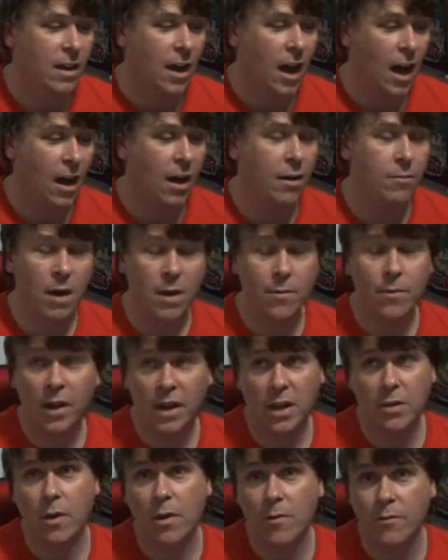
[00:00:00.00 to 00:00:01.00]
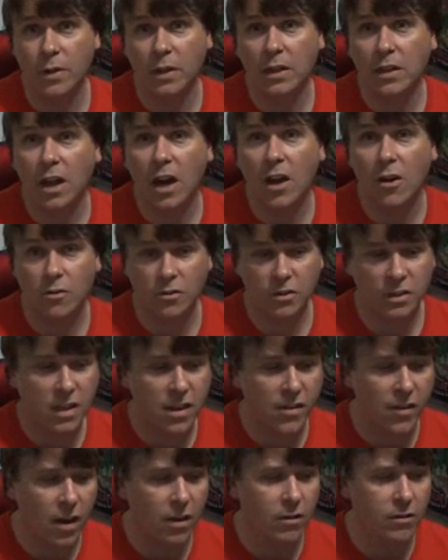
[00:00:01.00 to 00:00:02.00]
My money went below
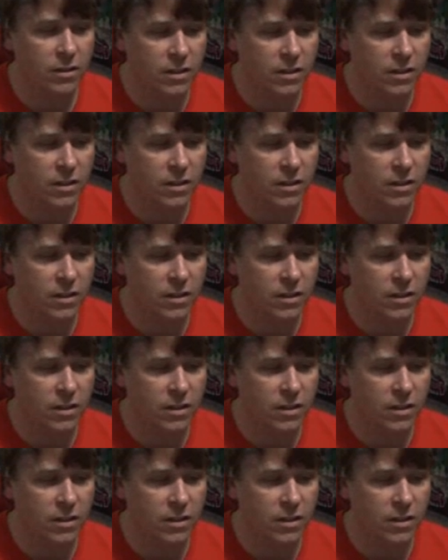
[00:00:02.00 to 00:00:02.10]
0.